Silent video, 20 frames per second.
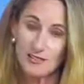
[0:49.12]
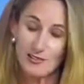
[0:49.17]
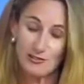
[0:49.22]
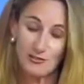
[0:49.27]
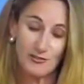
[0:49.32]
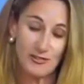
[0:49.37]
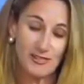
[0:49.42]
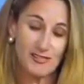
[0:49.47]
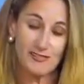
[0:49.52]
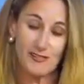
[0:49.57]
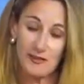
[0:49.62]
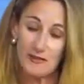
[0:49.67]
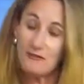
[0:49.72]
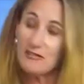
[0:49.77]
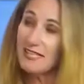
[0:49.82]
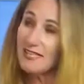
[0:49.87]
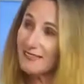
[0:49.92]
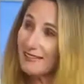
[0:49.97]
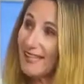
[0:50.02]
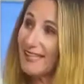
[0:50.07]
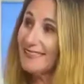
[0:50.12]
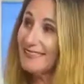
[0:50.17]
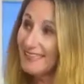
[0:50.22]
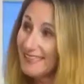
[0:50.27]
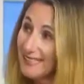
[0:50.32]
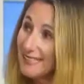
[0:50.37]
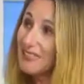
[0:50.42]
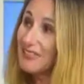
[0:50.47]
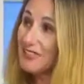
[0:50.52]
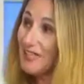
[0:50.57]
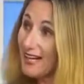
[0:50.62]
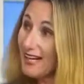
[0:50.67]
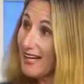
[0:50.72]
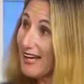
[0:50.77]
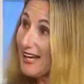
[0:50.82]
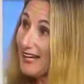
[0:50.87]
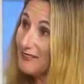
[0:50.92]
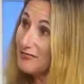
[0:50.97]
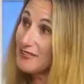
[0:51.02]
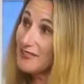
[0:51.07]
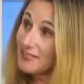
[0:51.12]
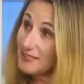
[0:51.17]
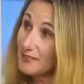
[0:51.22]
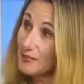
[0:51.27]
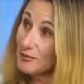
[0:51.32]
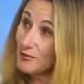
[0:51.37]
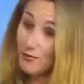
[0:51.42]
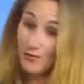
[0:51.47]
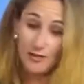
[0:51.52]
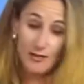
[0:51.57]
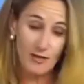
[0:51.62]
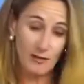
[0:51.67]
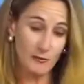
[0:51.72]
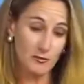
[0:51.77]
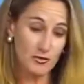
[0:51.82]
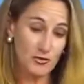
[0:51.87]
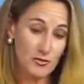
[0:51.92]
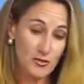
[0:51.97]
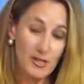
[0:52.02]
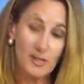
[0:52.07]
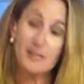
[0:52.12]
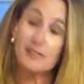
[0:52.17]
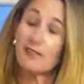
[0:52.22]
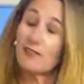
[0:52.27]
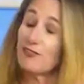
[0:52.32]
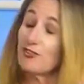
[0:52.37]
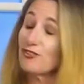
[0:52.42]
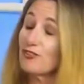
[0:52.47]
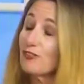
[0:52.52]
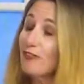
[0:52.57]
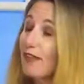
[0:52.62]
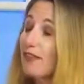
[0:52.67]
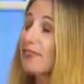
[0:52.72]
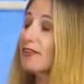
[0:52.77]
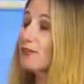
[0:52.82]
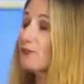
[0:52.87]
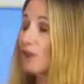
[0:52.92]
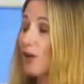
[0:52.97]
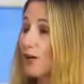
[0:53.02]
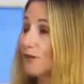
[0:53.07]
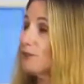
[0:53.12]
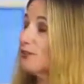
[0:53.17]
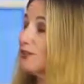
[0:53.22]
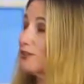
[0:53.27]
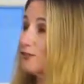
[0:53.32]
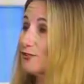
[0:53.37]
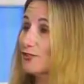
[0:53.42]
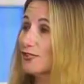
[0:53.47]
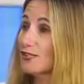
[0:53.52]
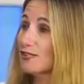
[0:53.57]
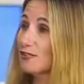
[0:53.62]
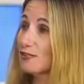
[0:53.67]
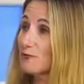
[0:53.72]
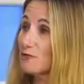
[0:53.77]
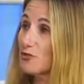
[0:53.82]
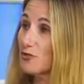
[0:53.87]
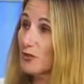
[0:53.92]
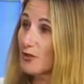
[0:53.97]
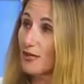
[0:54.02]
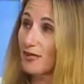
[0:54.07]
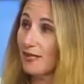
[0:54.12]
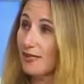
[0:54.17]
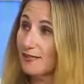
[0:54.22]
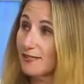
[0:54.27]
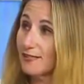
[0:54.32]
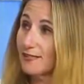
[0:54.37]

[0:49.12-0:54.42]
do this on a weeknight, you kind of have to use a couple shortcuts, and there's nothing wrong with using some shortcuts.